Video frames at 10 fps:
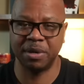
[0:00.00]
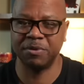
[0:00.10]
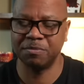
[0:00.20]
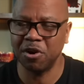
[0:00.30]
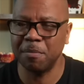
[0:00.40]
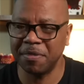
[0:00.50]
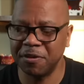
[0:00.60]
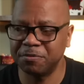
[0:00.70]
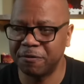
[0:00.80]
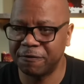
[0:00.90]
Now, we spoke about
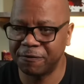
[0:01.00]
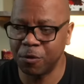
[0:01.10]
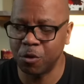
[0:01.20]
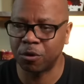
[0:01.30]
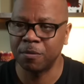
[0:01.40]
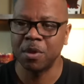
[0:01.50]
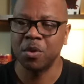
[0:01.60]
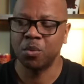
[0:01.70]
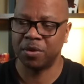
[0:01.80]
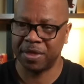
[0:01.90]
this before,
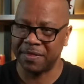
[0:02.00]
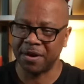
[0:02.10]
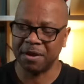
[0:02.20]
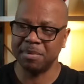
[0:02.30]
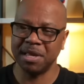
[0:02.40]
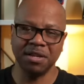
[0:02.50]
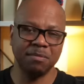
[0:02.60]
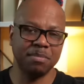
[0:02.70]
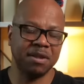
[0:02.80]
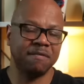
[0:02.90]
where and there can be a little
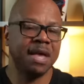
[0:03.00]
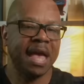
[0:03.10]
bit of